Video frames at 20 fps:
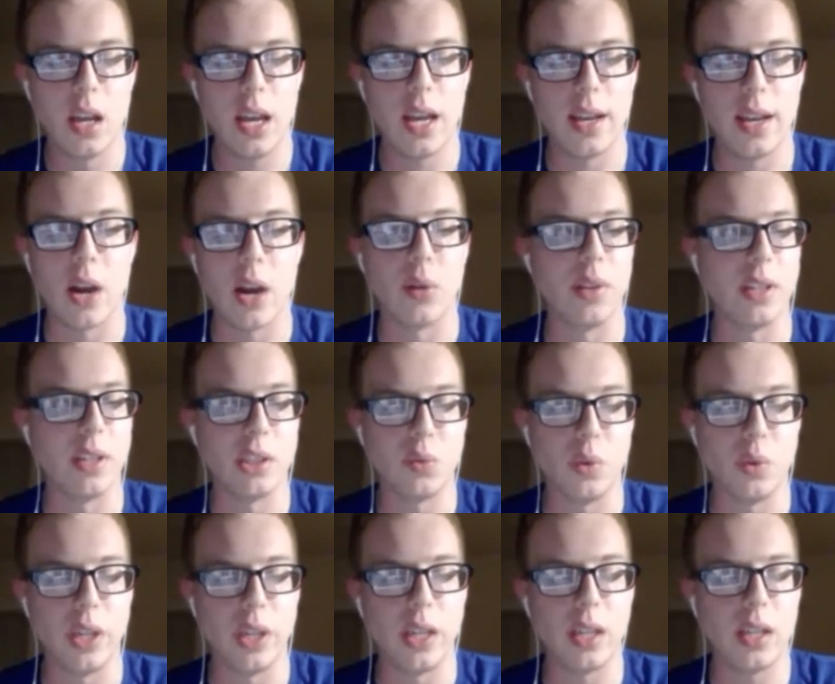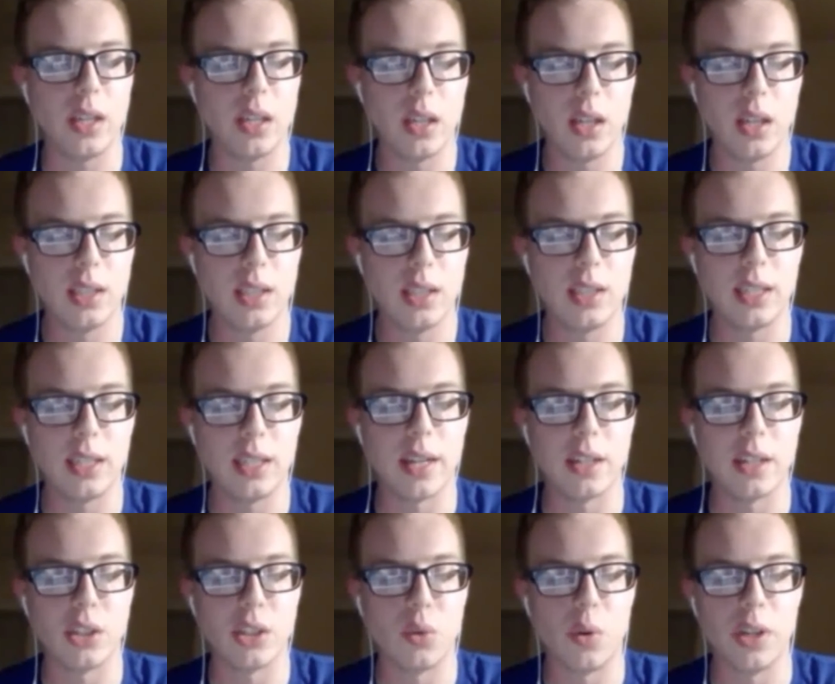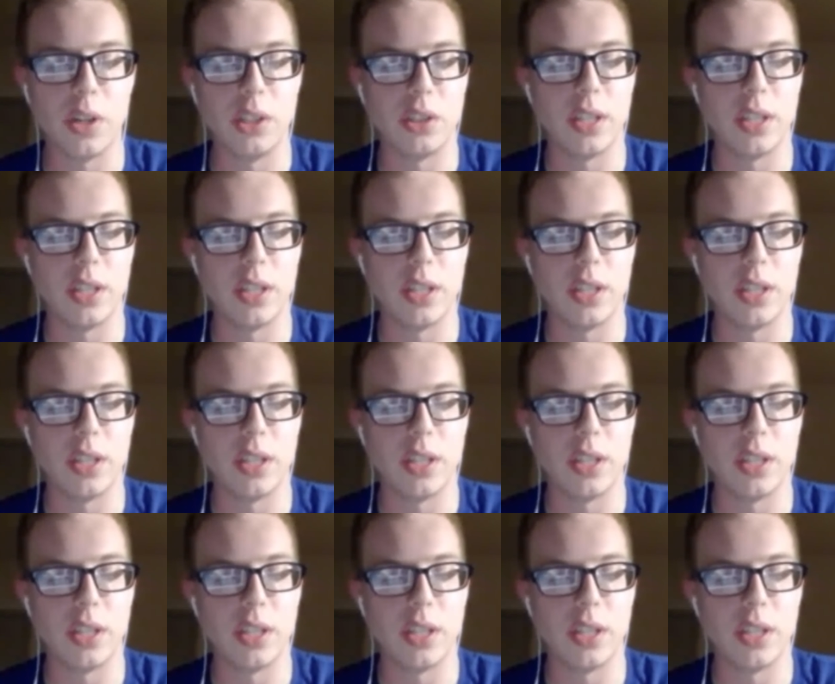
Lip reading: And now this week, 6 out of 20.